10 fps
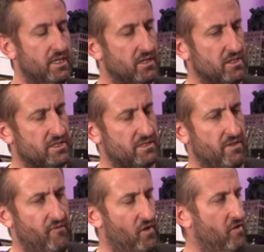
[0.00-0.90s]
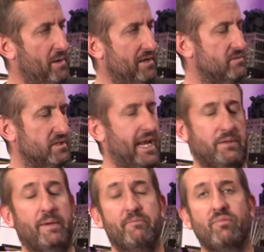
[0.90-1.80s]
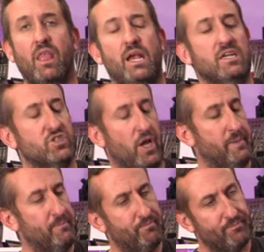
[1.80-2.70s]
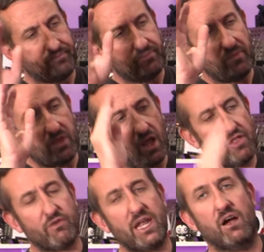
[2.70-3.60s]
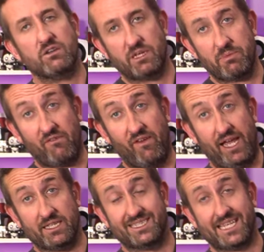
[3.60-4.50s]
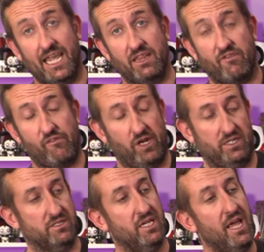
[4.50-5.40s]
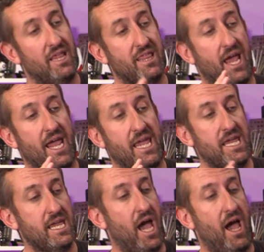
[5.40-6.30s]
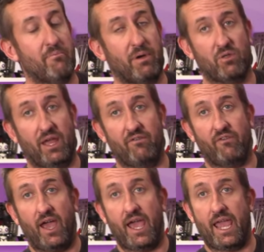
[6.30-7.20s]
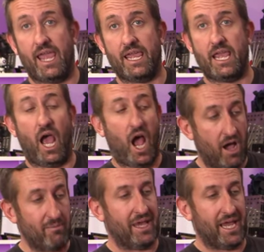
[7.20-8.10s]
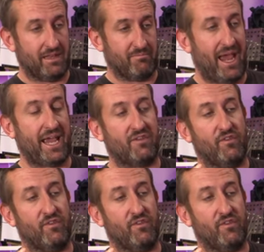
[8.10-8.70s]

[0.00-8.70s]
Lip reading: because the £5, anyway. So, three RGB fans in the front. They both have a hub in the back